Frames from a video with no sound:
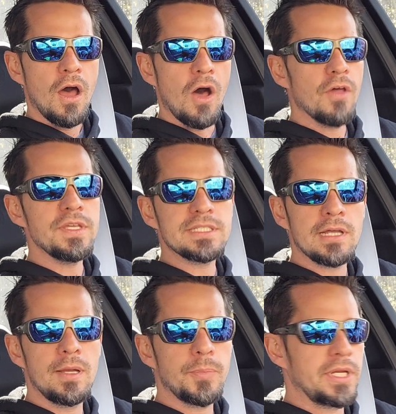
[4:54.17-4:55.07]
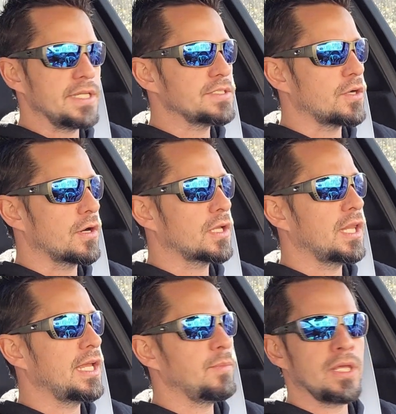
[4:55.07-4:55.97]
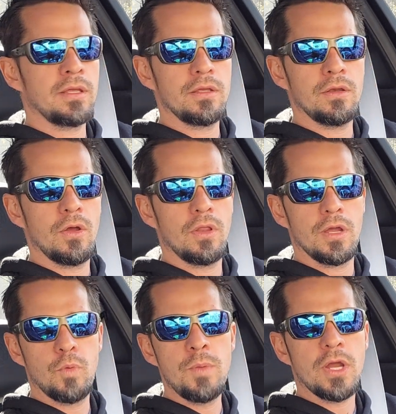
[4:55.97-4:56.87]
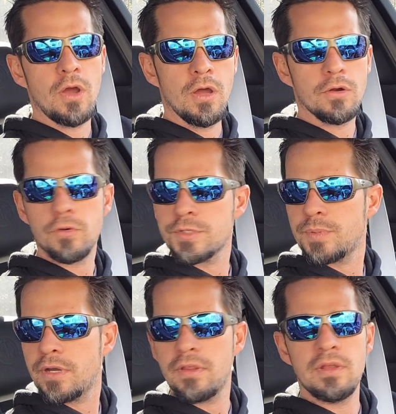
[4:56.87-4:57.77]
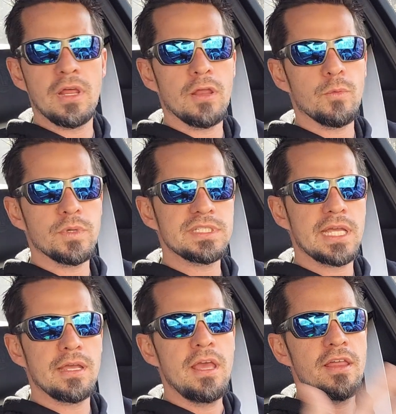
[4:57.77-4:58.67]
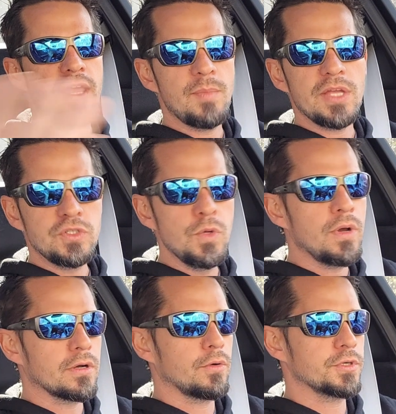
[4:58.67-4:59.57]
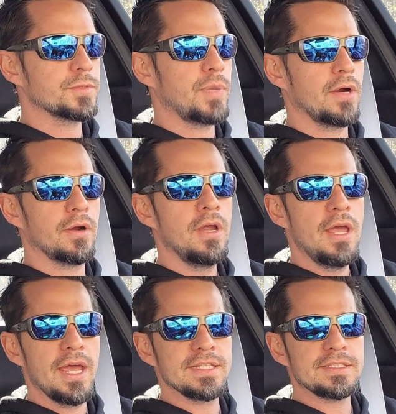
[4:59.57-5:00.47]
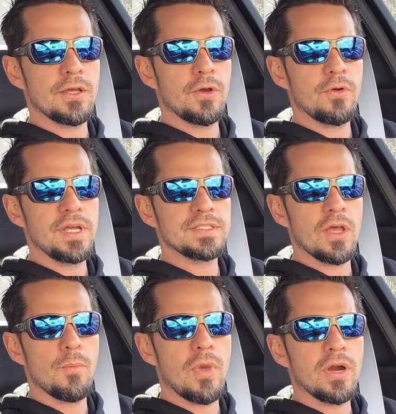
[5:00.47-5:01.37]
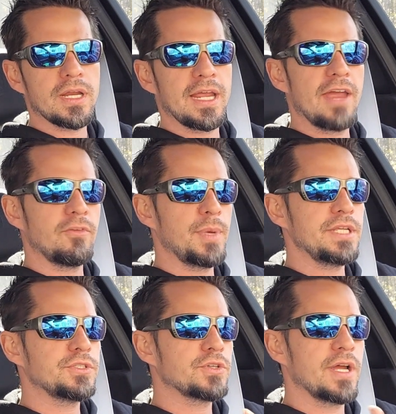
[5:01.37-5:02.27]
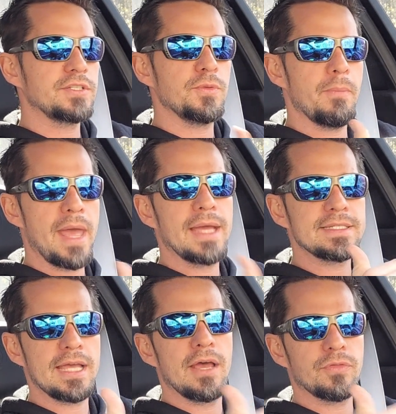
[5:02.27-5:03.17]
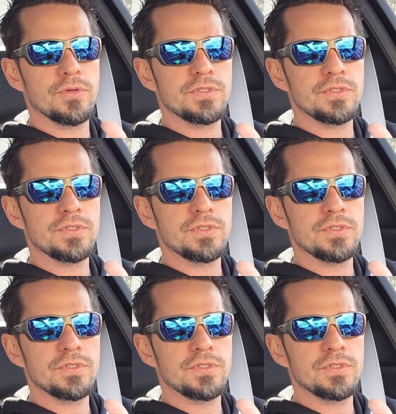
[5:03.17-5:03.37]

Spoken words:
all these companies are claiming, you know, like we make 100 horsepower, and then another one to say they make 200 horsepower. And so it's all marketing. Everybody's trying to max out their